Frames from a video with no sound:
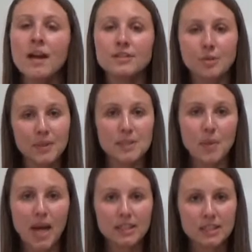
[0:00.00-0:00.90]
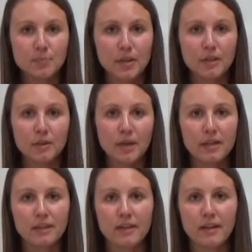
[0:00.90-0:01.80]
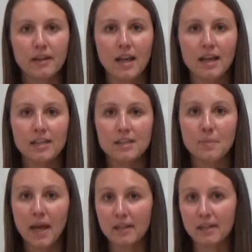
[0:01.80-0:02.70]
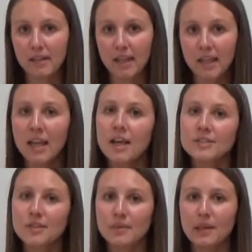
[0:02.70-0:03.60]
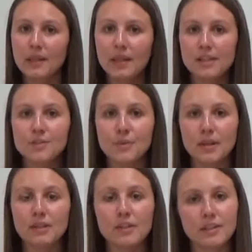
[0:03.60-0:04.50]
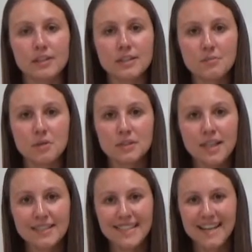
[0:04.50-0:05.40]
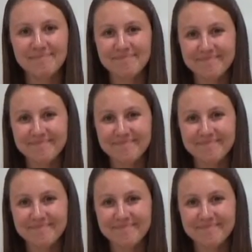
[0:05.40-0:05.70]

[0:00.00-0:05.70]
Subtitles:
So please practice putting away your clarinet independently so that we can get to work learning some notes next time.